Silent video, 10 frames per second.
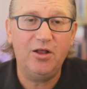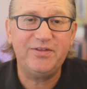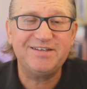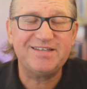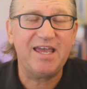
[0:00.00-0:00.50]

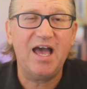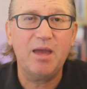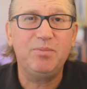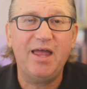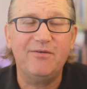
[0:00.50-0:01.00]
AI
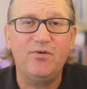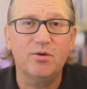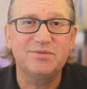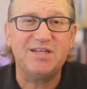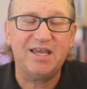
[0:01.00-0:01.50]

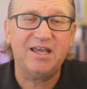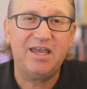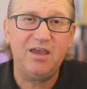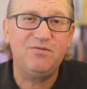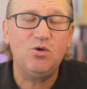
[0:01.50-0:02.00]
platforms, they
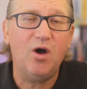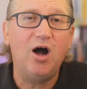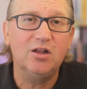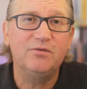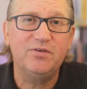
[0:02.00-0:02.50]
give you
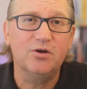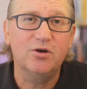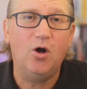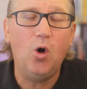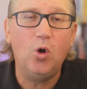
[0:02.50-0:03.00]
all of
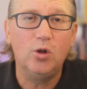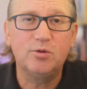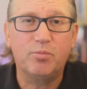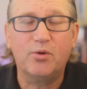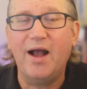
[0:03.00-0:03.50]
your
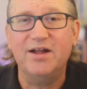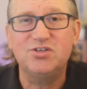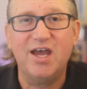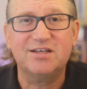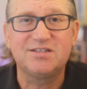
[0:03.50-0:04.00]
old
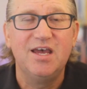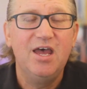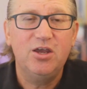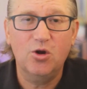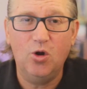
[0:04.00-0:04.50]
projects,
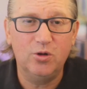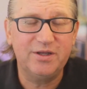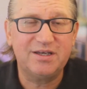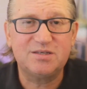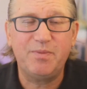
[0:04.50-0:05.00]
your old
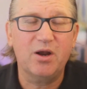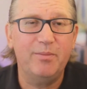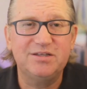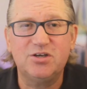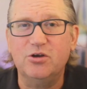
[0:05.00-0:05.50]

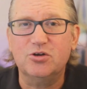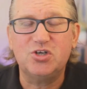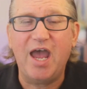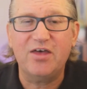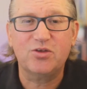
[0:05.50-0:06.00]
experiments, or your
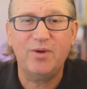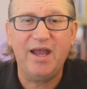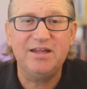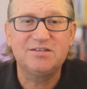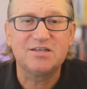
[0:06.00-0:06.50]
chat
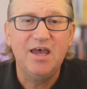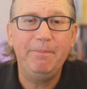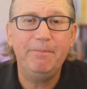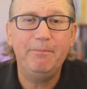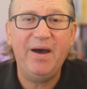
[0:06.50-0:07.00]
threads.
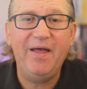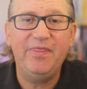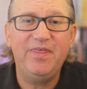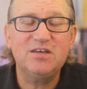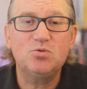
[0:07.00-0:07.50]
But
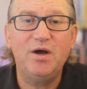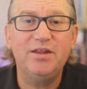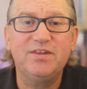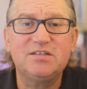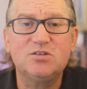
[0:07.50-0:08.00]
this
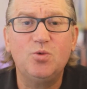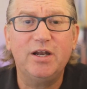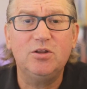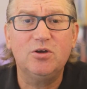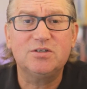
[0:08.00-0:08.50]
is what
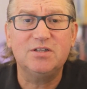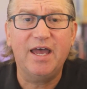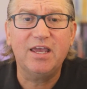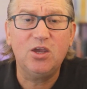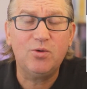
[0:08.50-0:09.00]
it looks
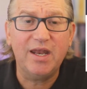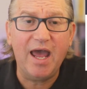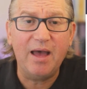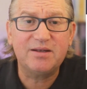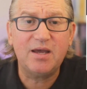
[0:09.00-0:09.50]
like. You can
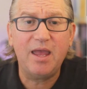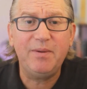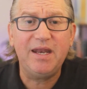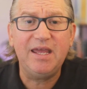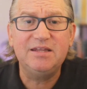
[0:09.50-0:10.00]
type
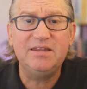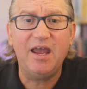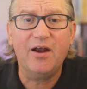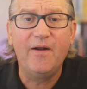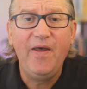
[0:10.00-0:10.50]
it in
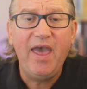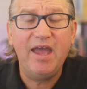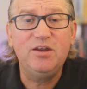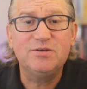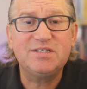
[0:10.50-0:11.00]
there and
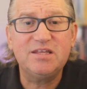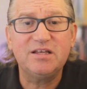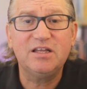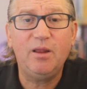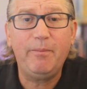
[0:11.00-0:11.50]
you see the
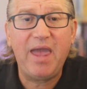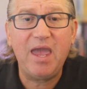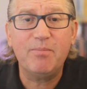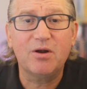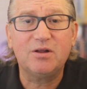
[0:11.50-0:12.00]
little
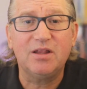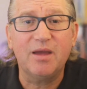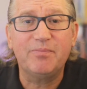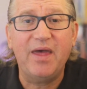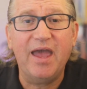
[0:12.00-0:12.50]
paper
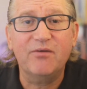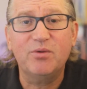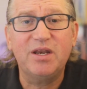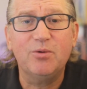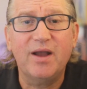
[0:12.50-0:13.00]
clip that
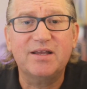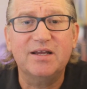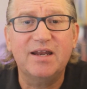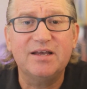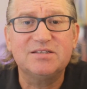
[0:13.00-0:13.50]
everybody
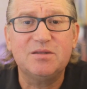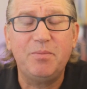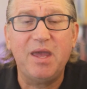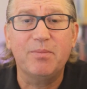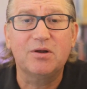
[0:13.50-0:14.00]
recognizes, the
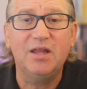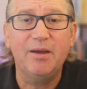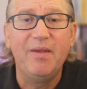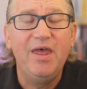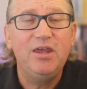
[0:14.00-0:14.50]
paper clip.